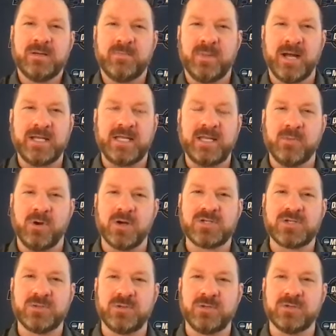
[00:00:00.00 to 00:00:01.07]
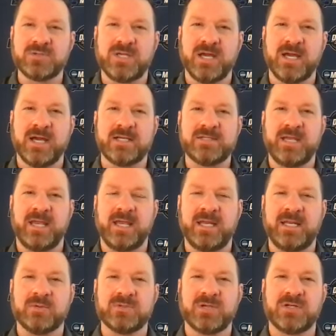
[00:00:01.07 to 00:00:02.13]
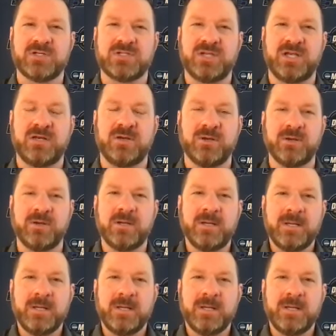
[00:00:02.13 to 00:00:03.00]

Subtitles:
Mikey Marshall and those guys. Andy was our senior.